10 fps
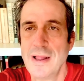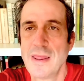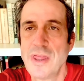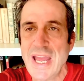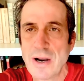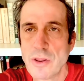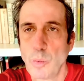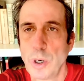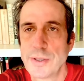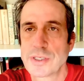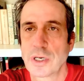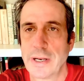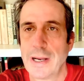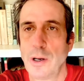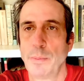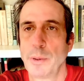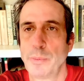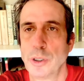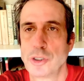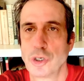they are the ones that are going to help
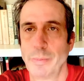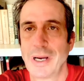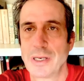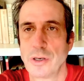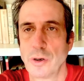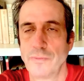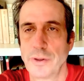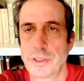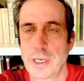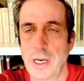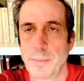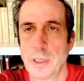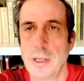put Joe Biden over the top.